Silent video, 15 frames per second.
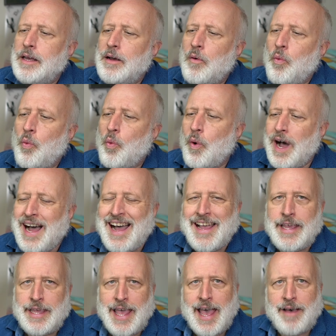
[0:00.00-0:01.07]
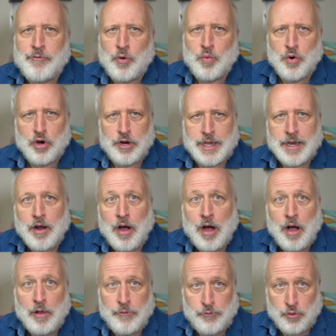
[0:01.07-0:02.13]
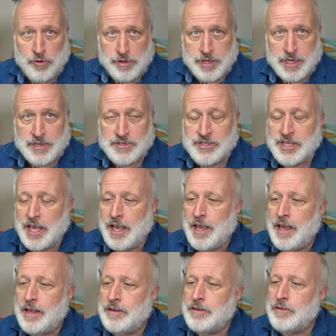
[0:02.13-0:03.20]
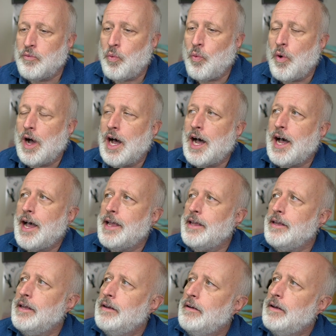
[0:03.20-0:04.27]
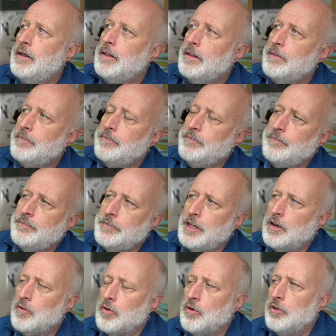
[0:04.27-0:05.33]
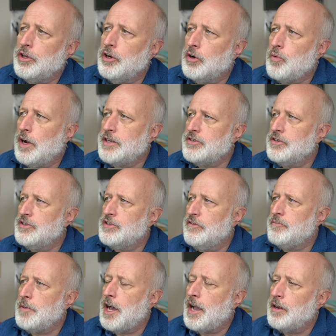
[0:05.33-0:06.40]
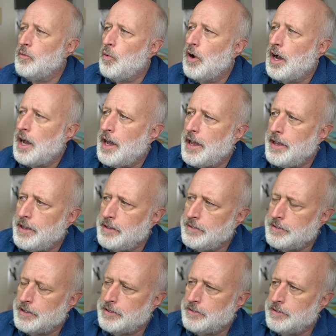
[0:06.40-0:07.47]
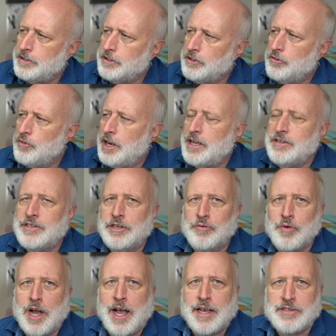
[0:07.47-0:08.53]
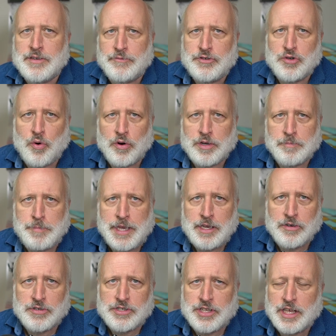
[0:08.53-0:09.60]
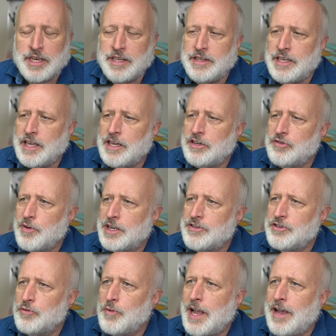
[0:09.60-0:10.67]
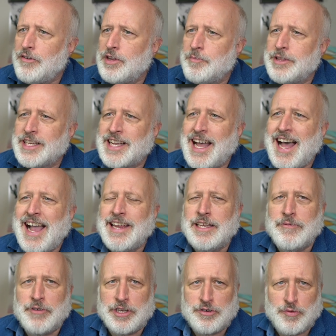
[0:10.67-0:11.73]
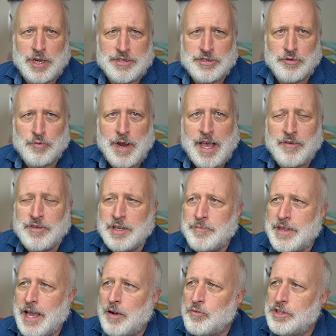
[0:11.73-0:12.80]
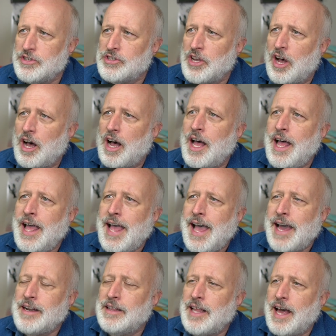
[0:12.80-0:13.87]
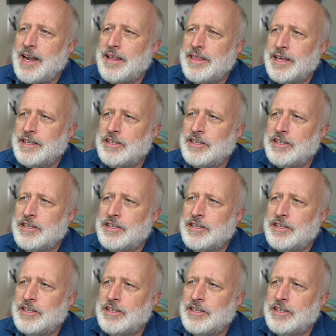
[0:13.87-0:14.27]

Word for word: Why have a word at all for this? And why... you know, earlier questions of mine, why the, the crazy rise of Jordan Peterson and the interest around him and the kind of interest around him that we saw had a lot, I think,